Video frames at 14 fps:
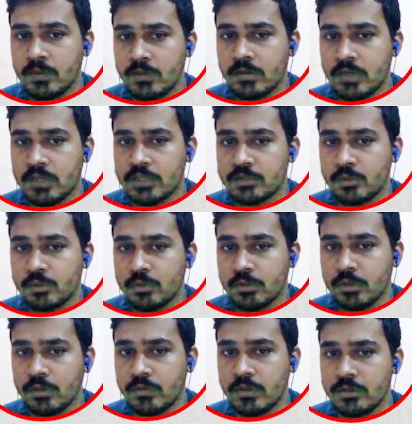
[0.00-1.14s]
transport
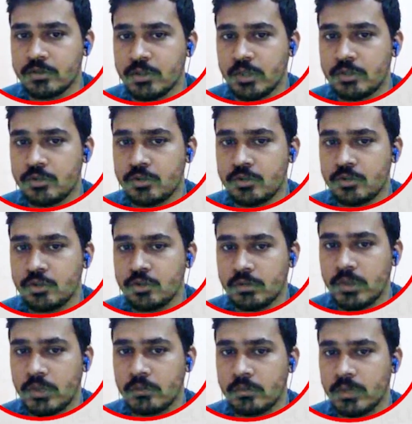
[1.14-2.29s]
layer, which ensure
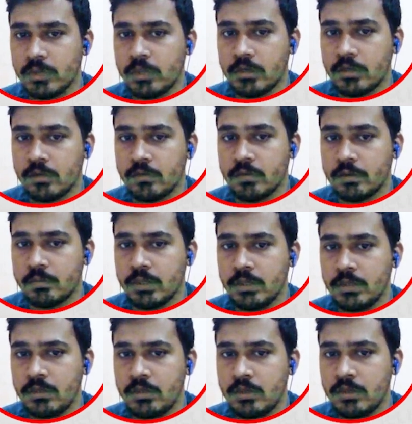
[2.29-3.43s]
that my letter will
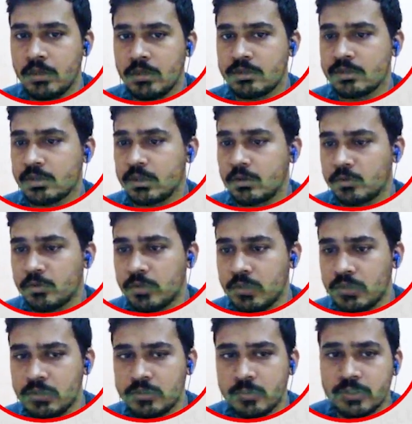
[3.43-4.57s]
be sent to
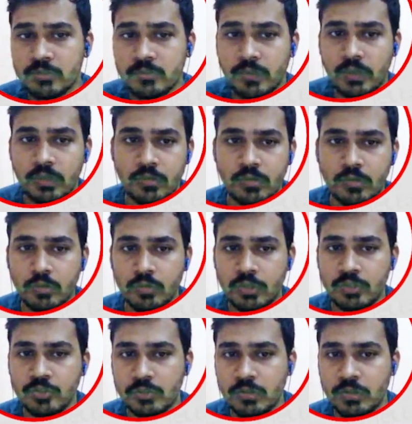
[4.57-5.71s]
the specified
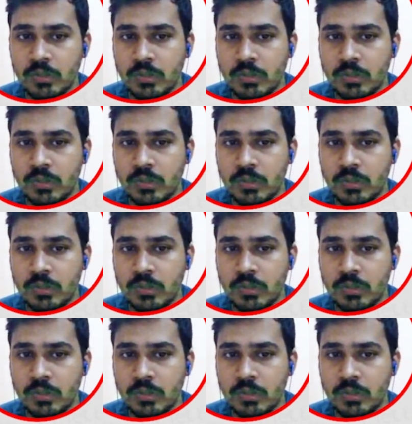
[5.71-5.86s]
location.